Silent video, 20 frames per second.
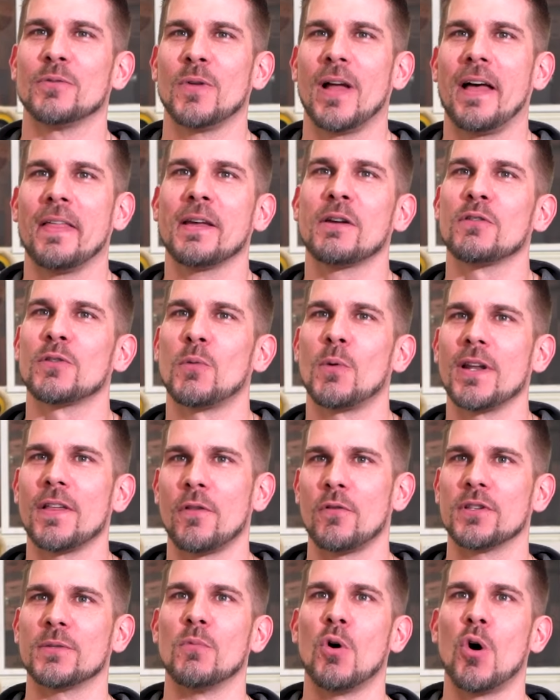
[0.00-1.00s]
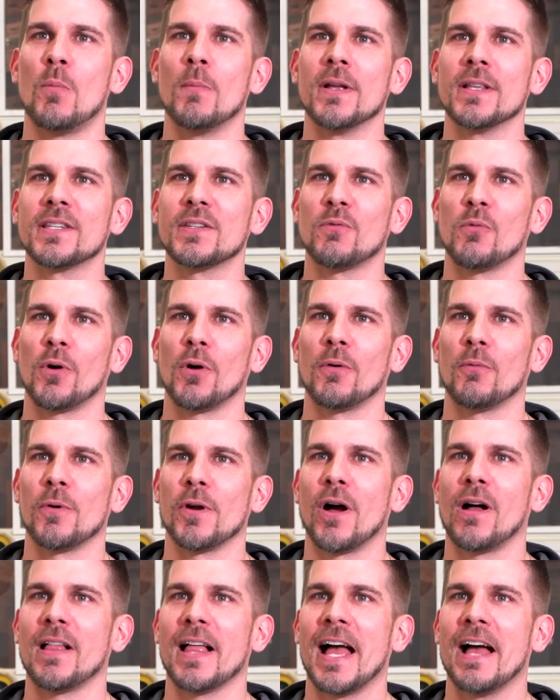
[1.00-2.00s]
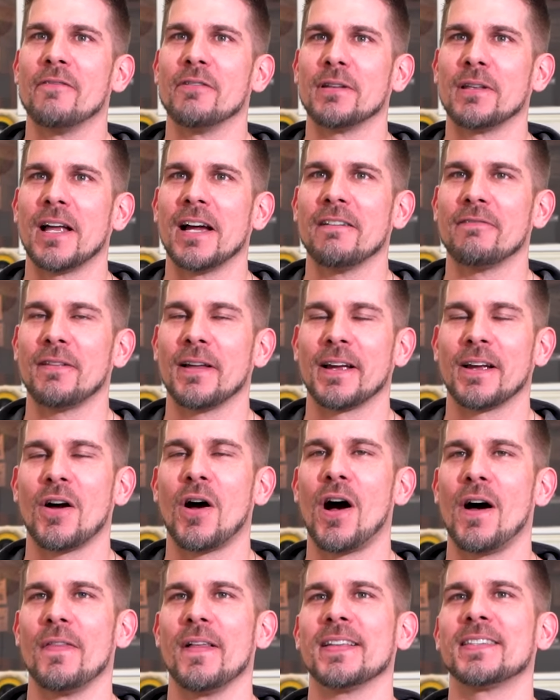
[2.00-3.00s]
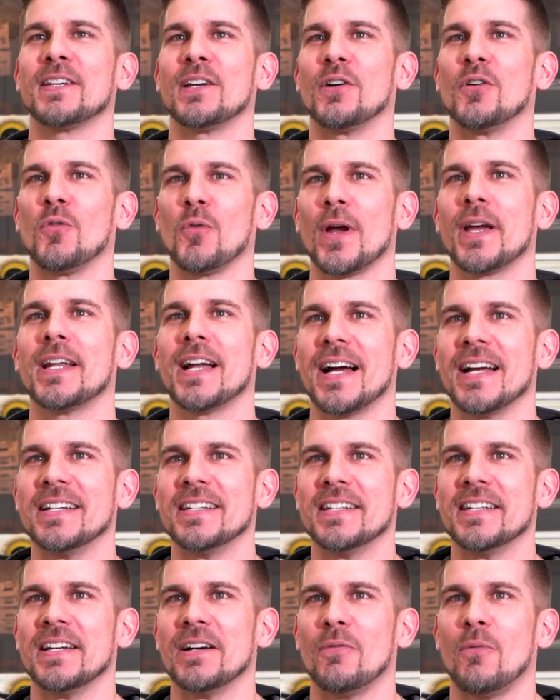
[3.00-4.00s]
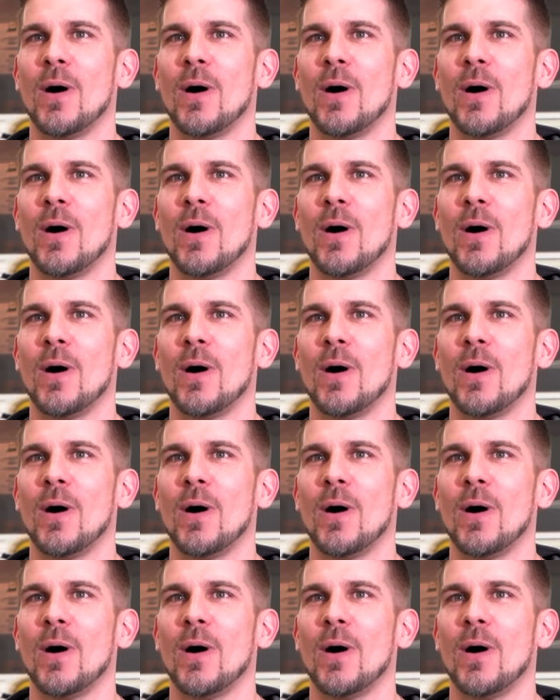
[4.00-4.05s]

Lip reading: I think it was one of those moments where we all have in life, like, oh, that's a great idea.